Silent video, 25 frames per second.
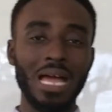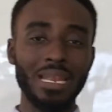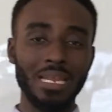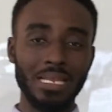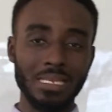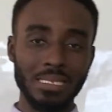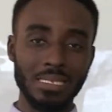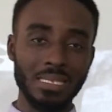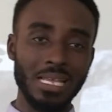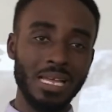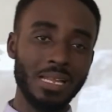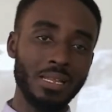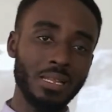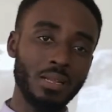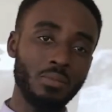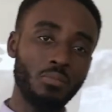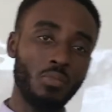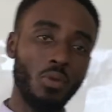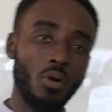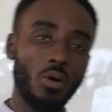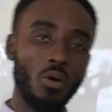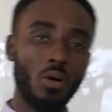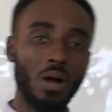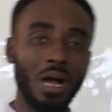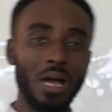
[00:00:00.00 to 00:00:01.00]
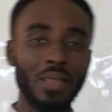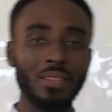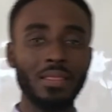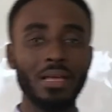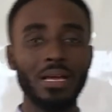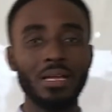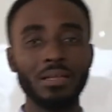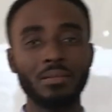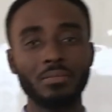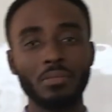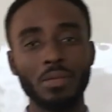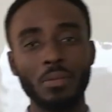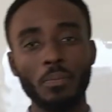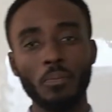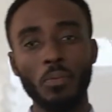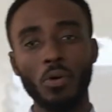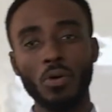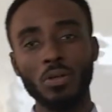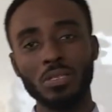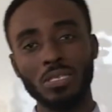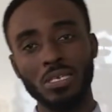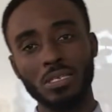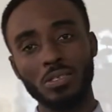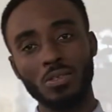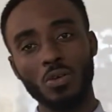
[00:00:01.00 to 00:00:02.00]
understanding more other
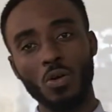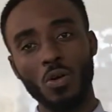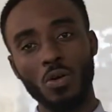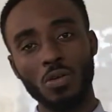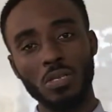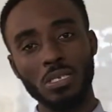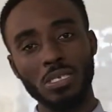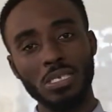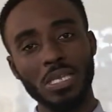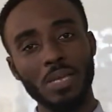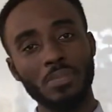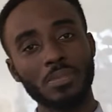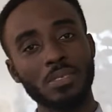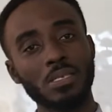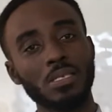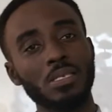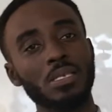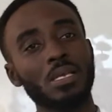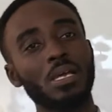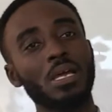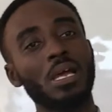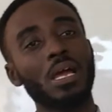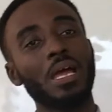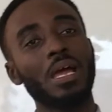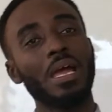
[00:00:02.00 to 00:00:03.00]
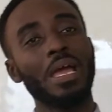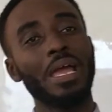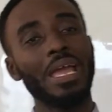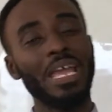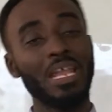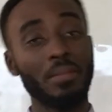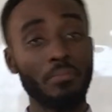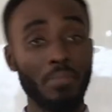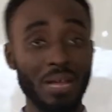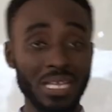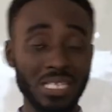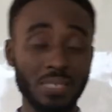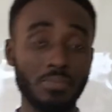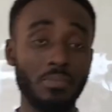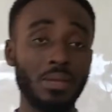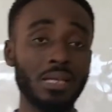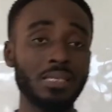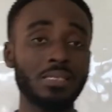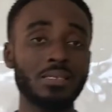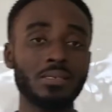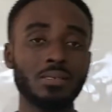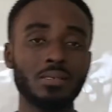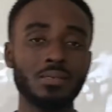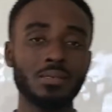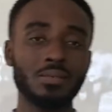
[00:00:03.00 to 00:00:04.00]
important concepts in
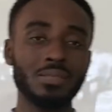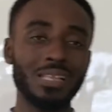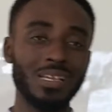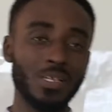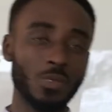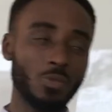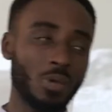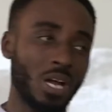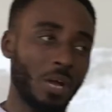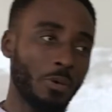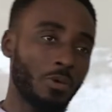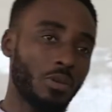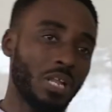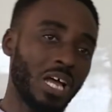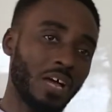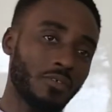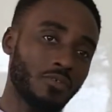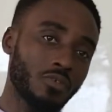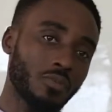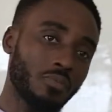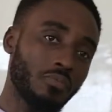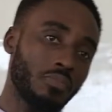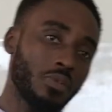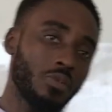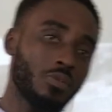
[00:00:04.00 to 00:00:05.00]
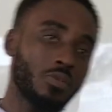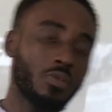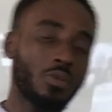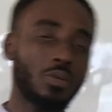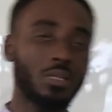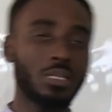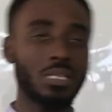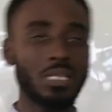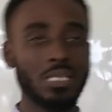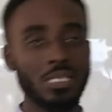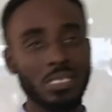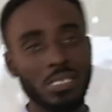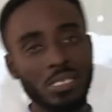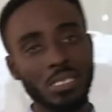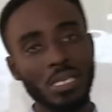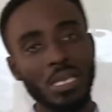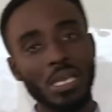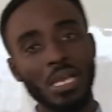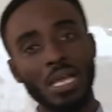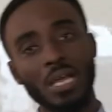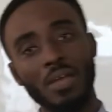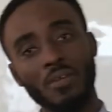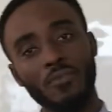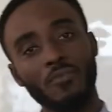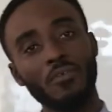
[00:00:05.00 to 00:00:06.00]
mathematics. That's why we have to build on
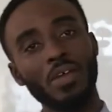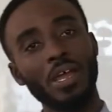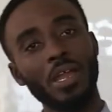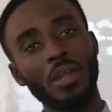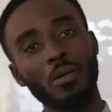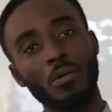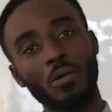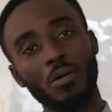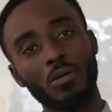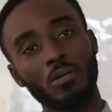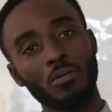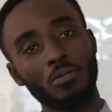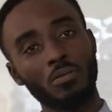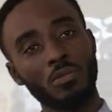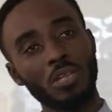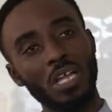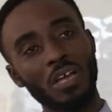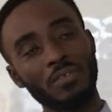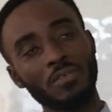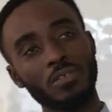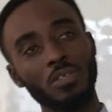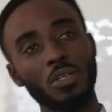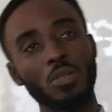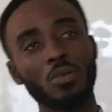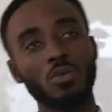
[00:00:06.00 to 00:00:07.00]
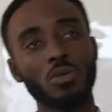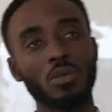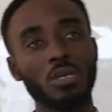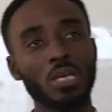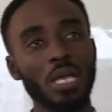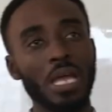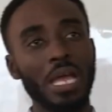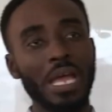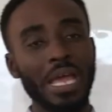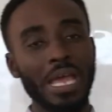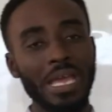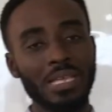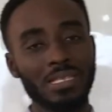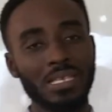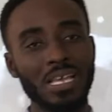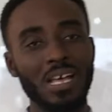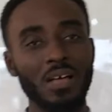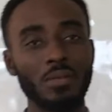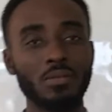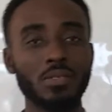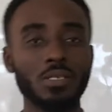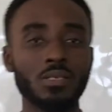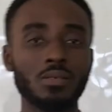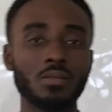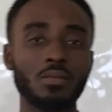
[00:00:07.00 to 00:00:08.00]
this very well. We have to look. It
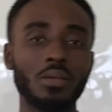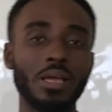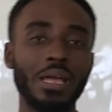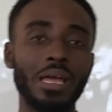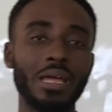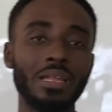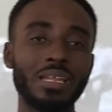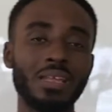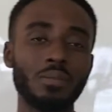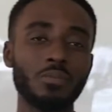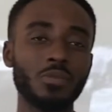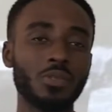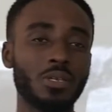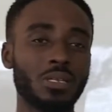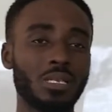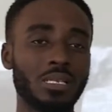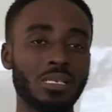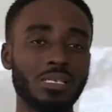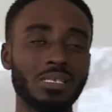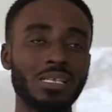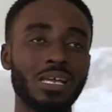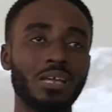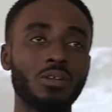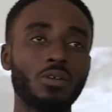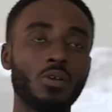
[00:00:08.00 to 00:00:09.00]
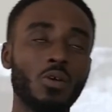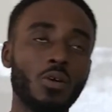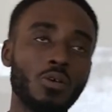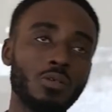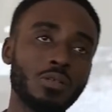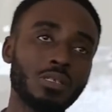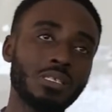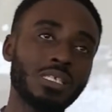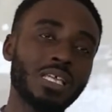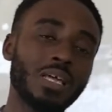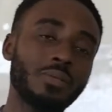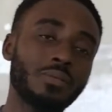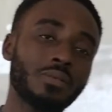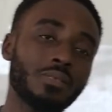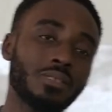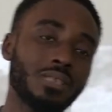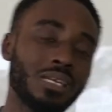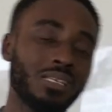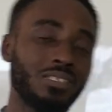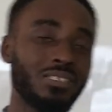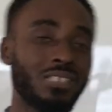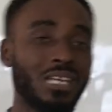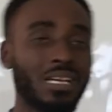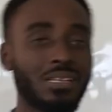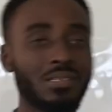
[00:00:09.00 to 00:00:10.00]
helps them to understand concepts
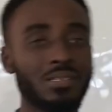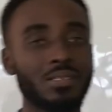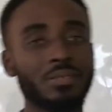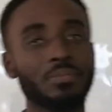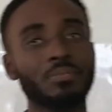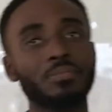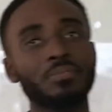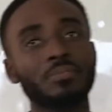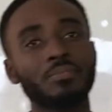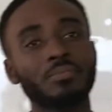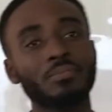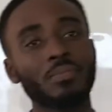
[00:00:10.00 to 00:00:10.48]
such as